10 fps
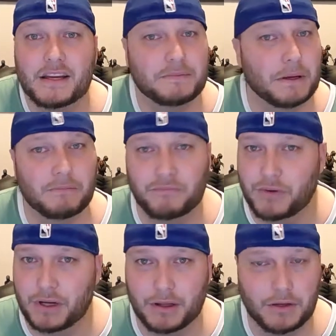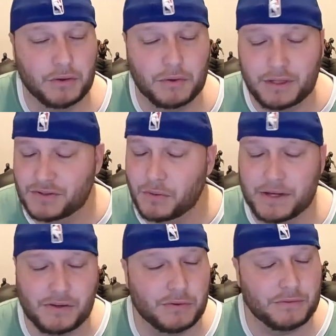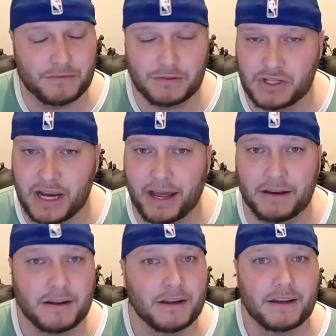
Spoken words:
He's been really good. He's always good chat,